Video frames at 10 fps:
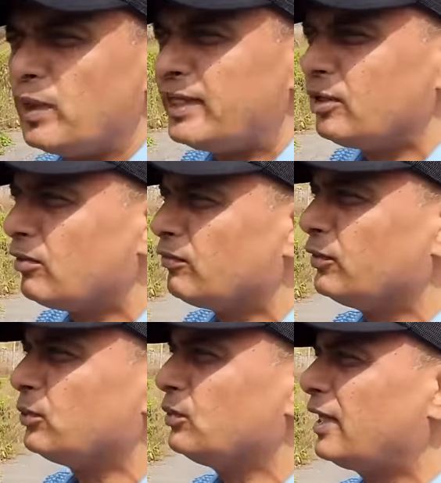of
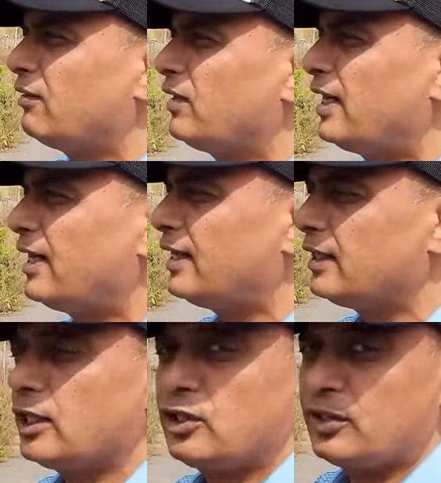you have had
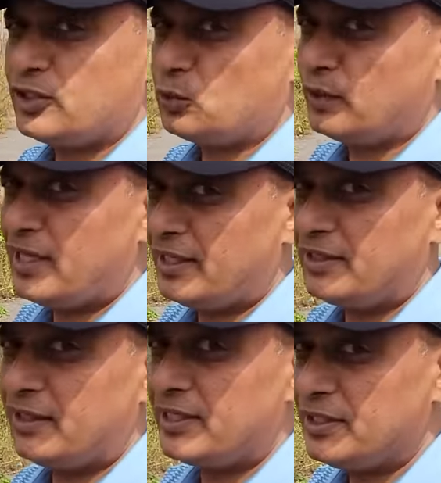a tryst with that
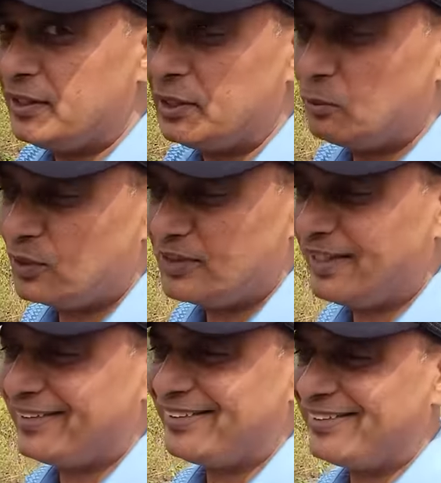legendary
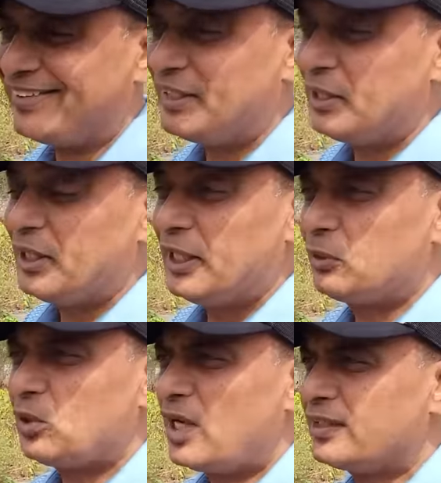motorcycle. It was
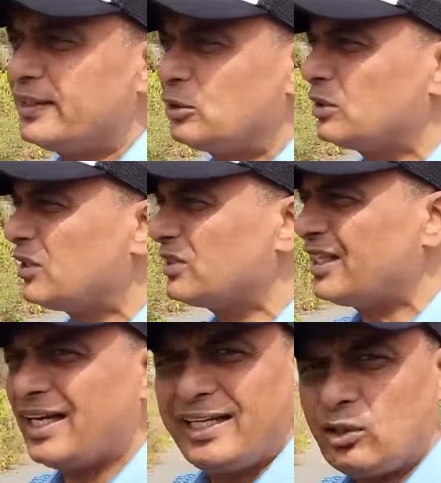launched in
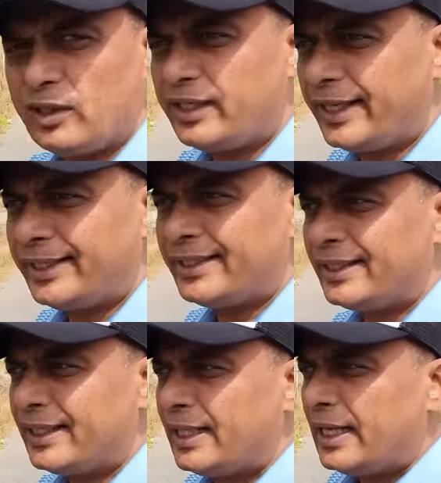2009 or 10,
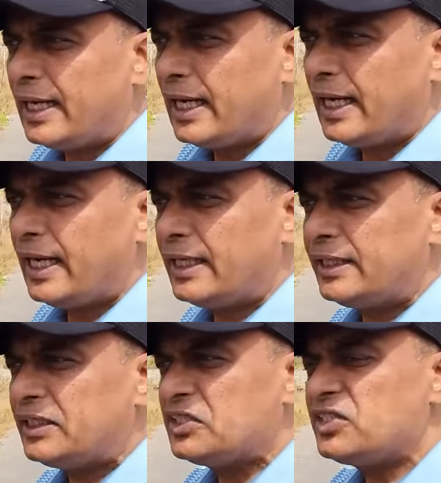and
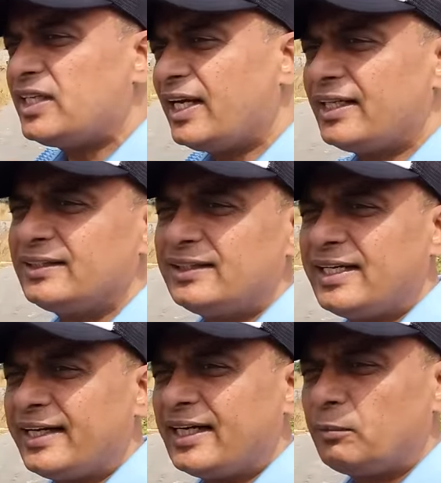it changed the
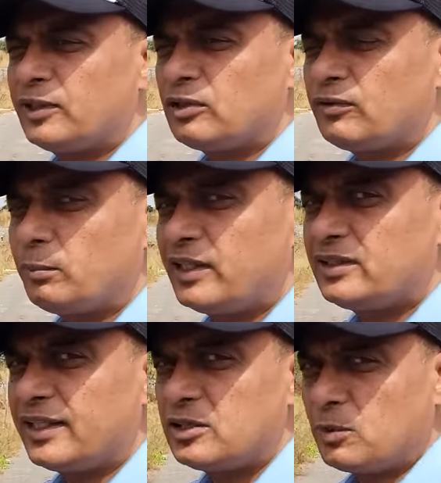dynamics of the
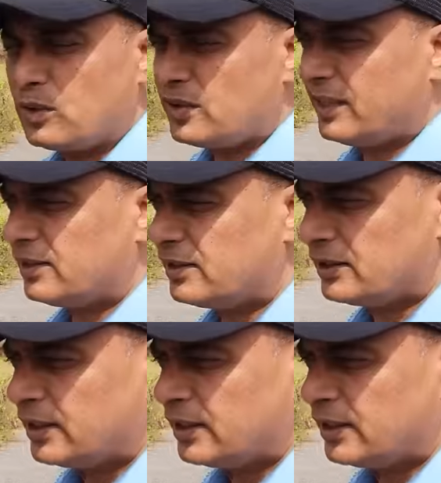mid-size motorcycles.